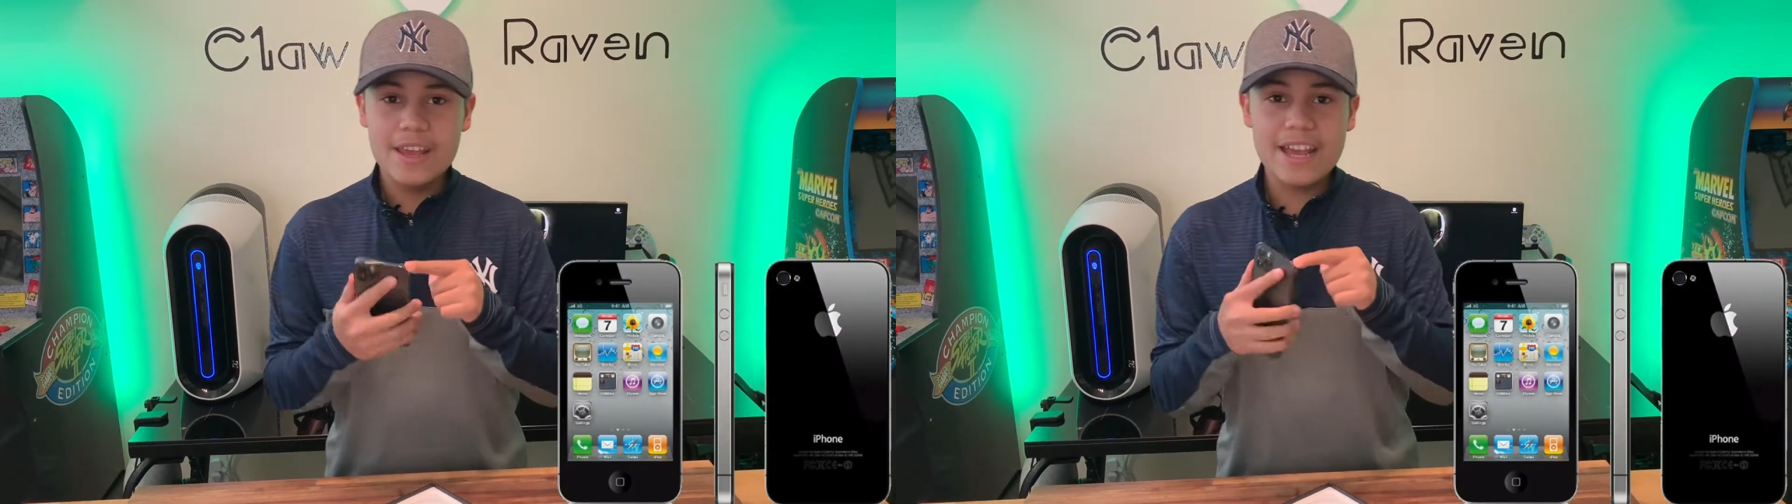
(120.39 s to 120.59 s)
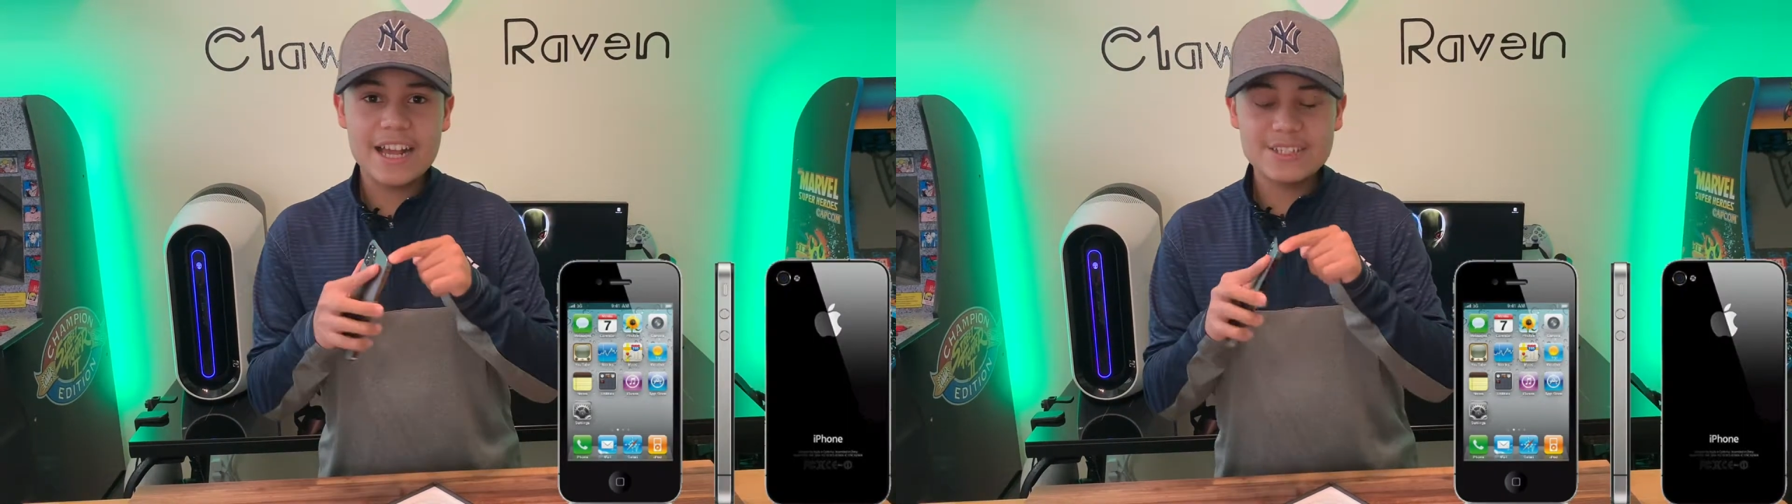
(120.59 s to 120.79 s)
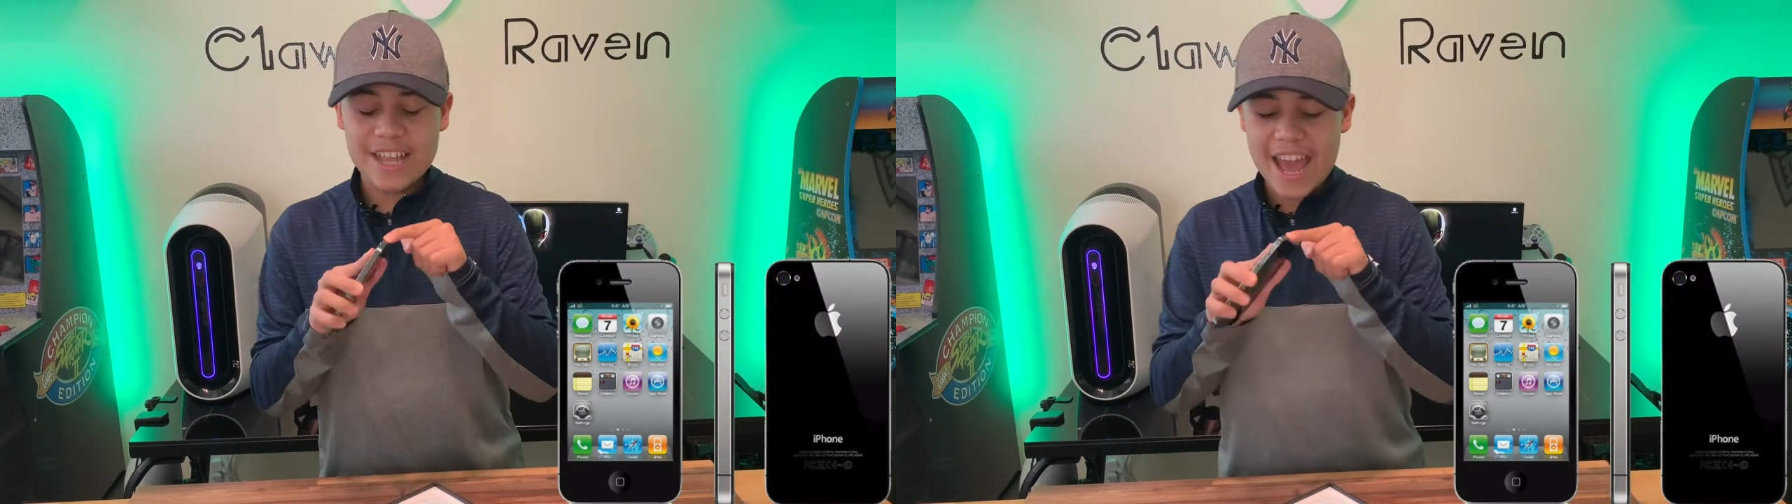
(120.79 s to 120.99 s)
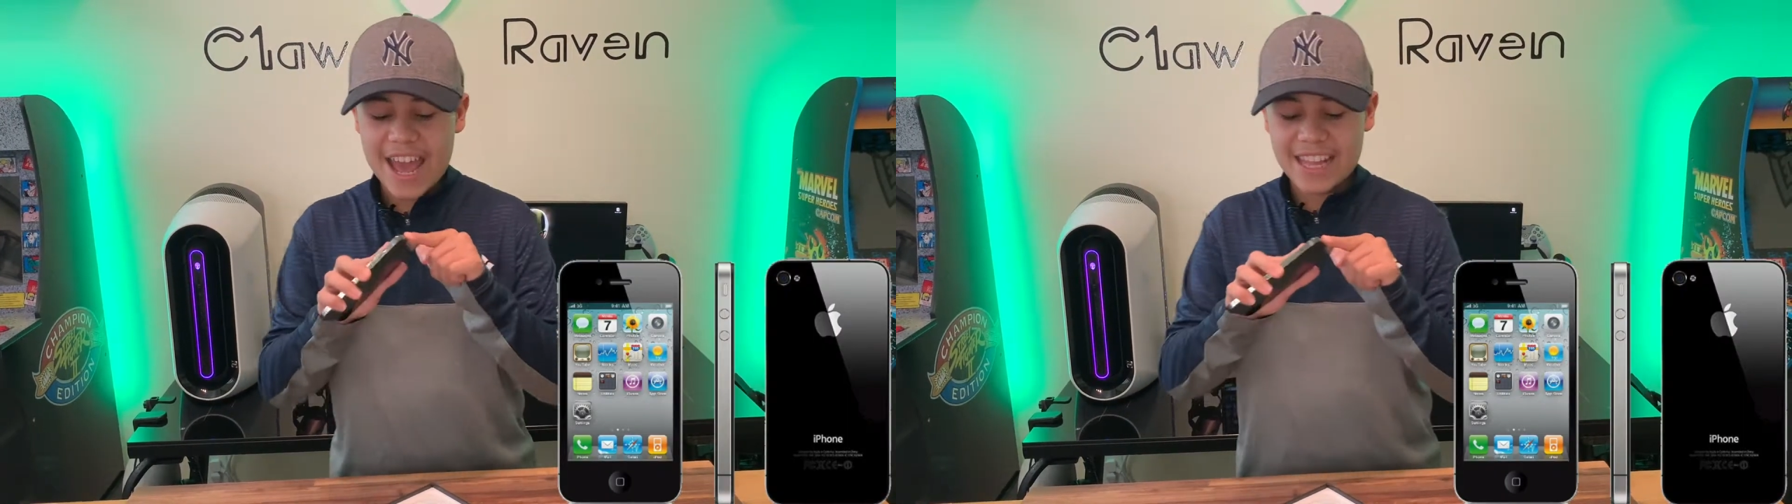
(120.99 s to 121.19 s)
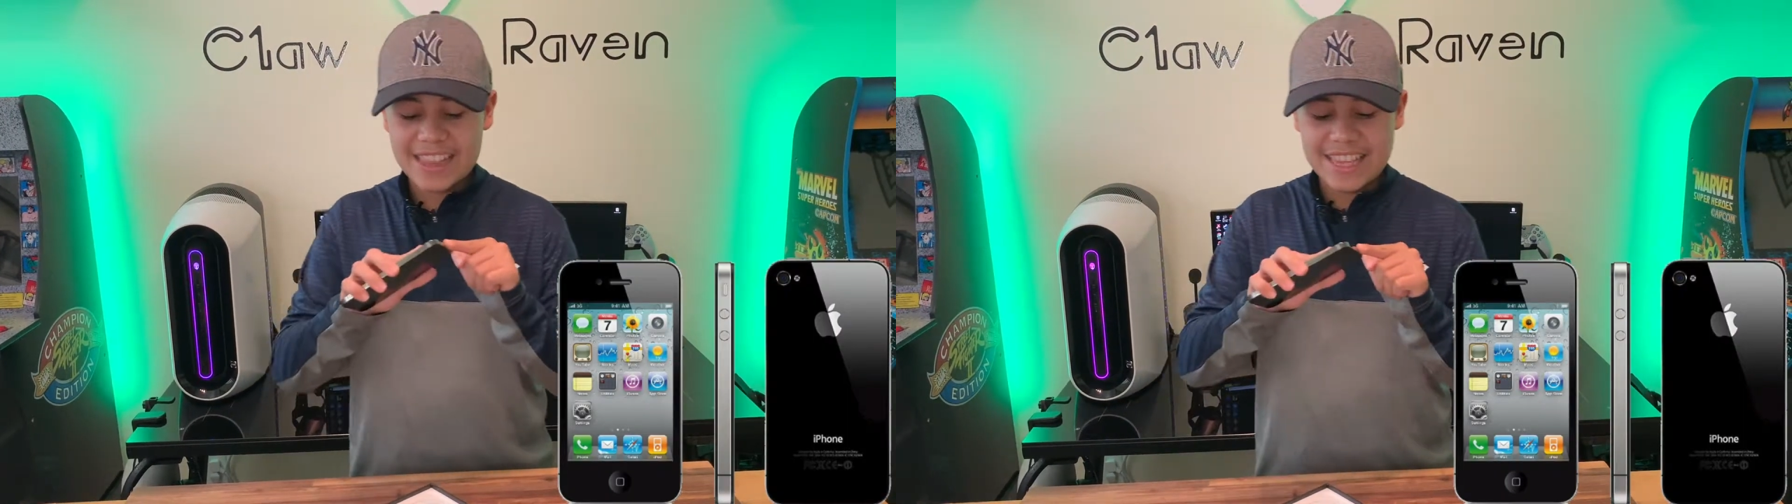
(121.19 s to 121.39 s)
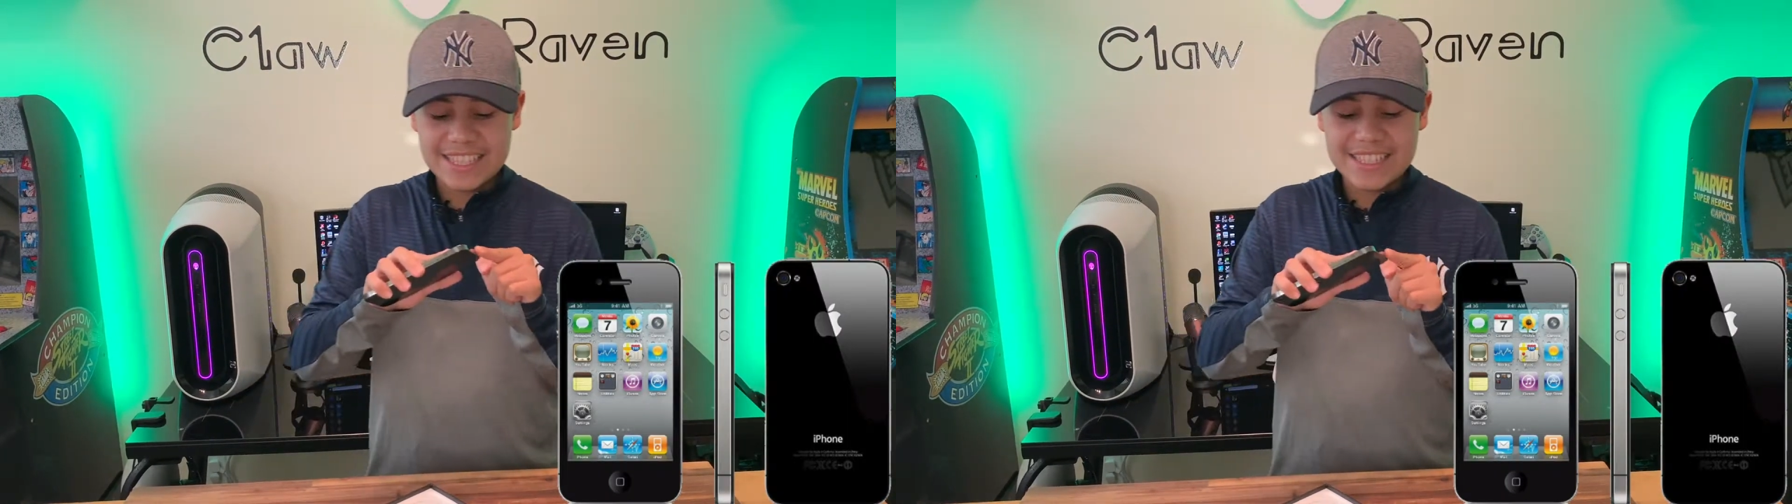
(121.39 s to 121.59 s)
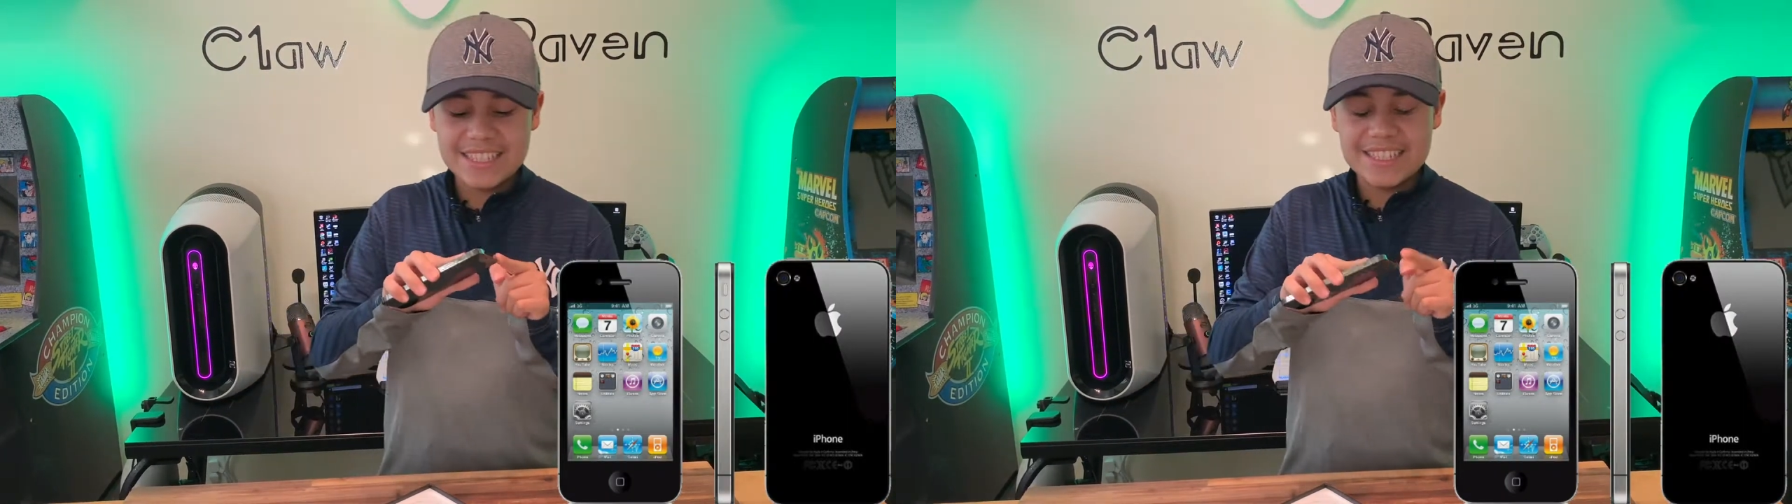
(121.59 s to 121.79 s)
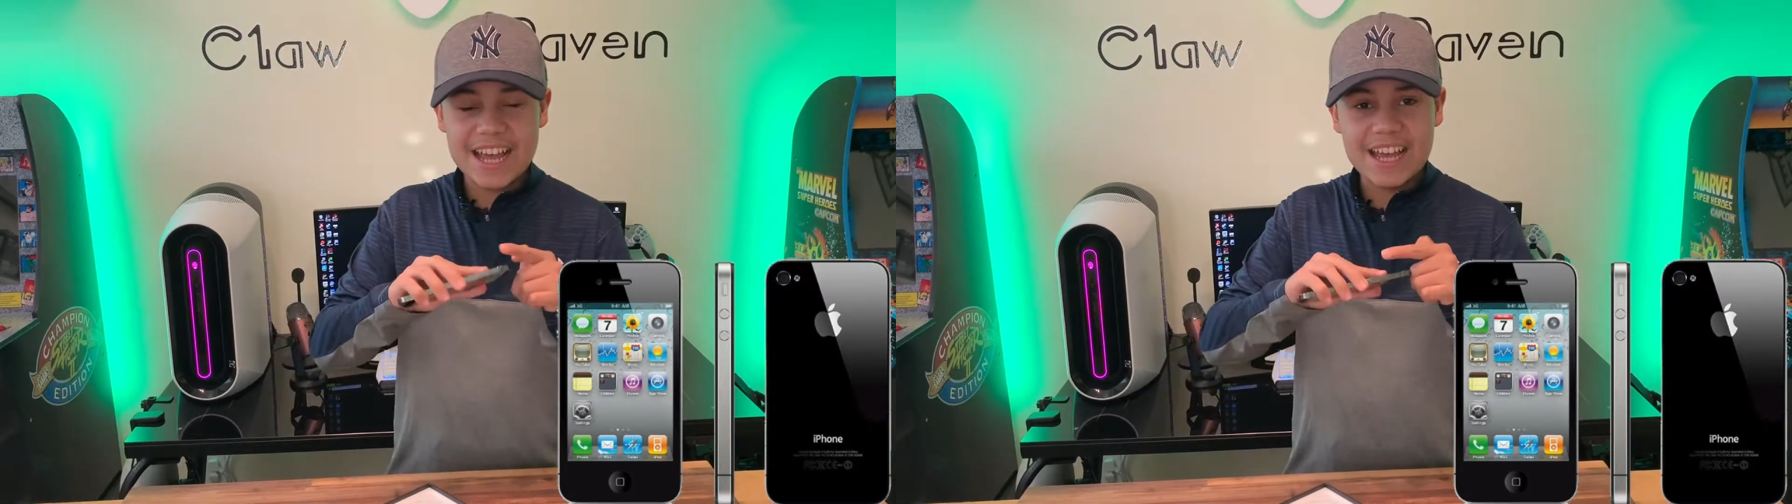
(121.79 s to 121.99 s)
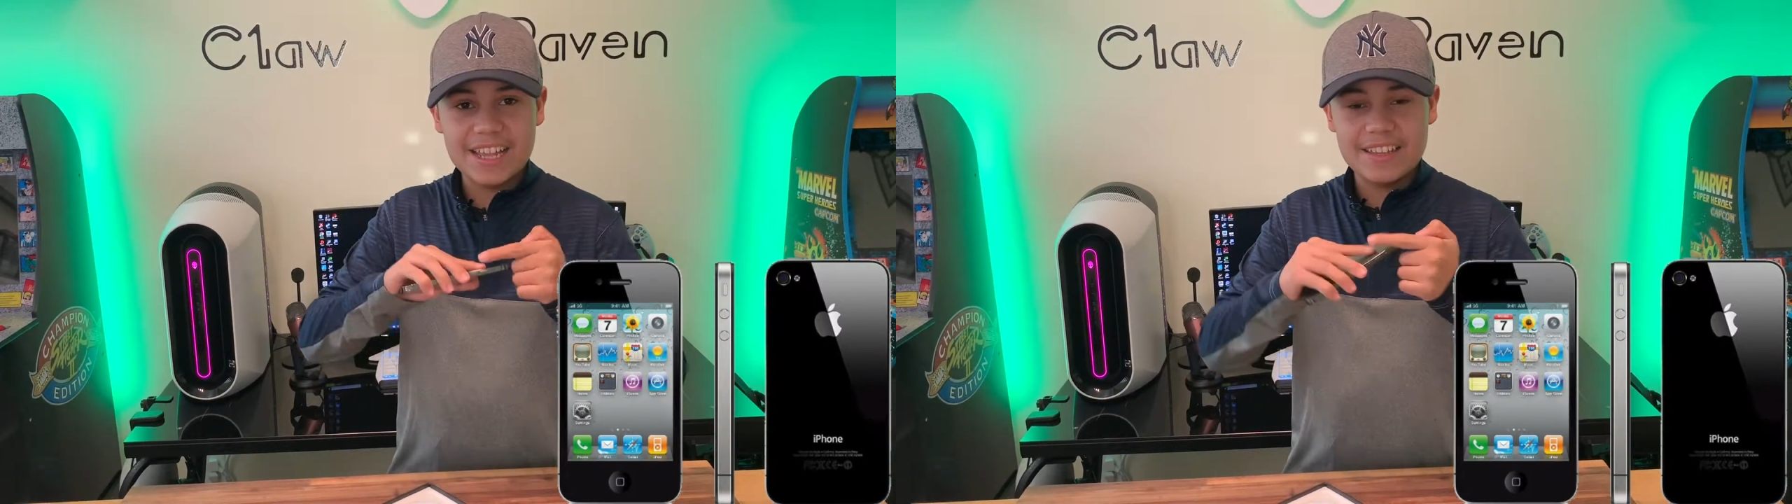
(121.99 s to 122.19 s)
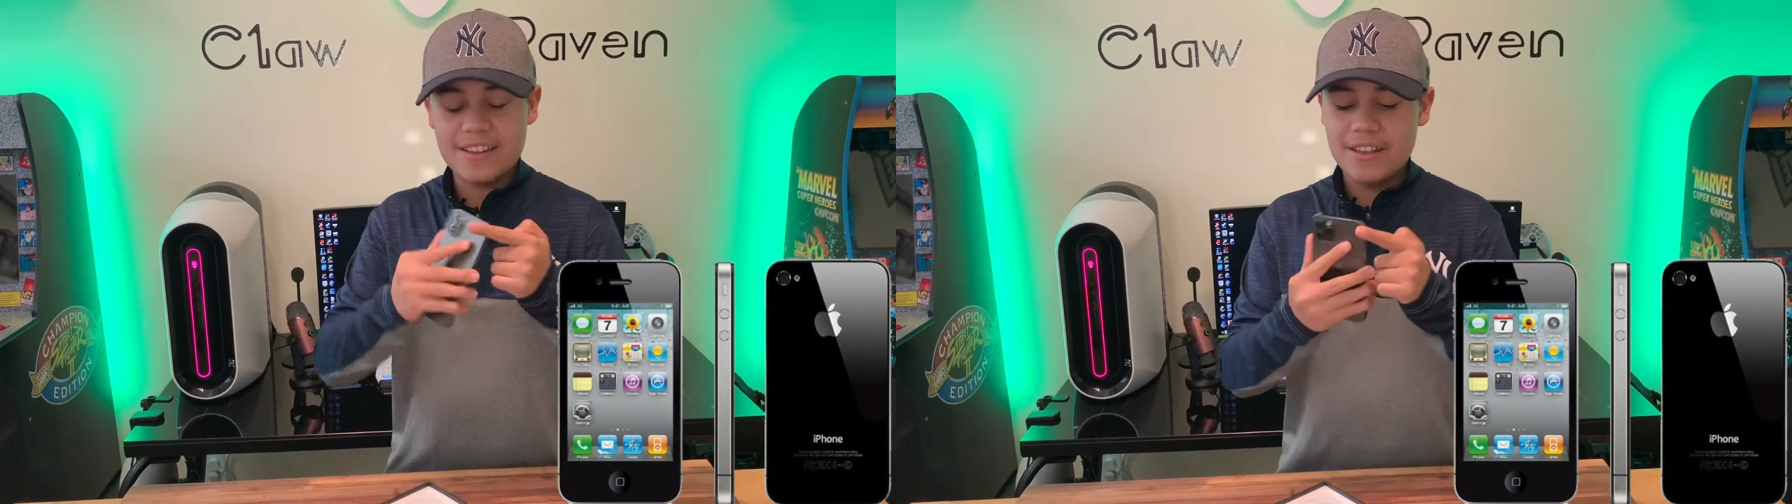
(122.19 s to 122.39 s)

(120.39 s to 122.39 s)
It actually had this design